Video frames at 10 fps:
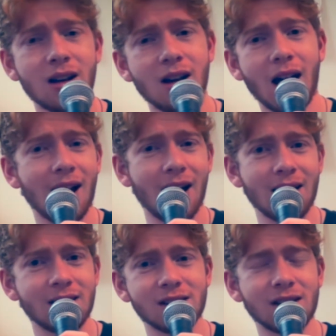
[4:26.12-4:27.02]

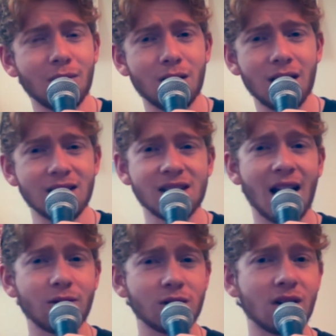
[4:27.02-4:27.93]
I just don't think it
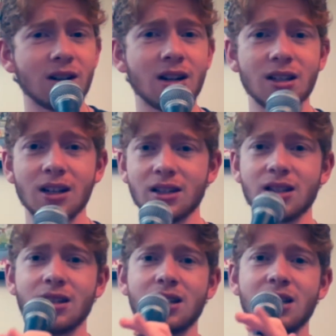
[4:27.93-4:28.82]
sounds good. It
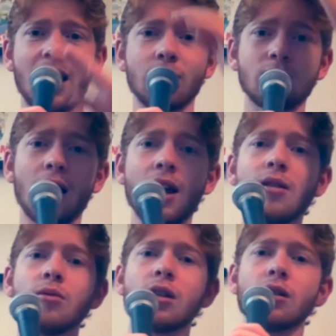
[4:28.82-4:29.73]
doesn't sound
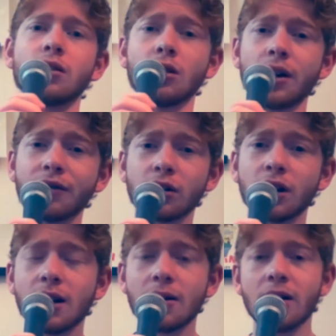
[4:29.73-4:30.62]
right with her
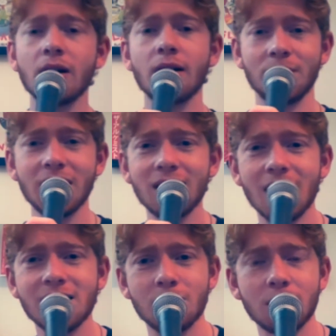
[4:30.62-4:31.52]
delivery. I think
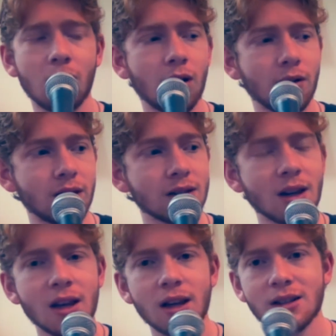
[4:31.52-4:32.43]
that's a big part of this,
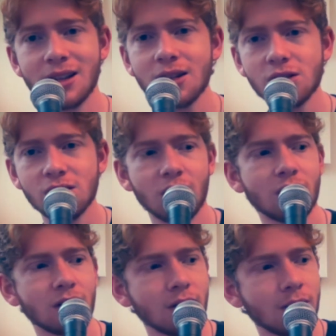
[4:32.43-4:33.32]
is each
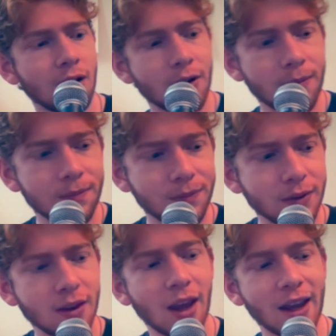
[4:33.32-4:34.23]
song,
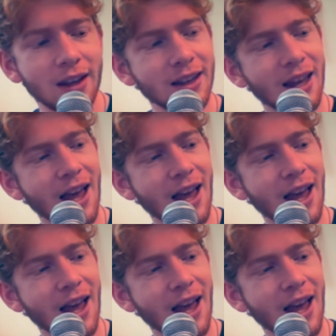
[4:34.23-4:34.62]
like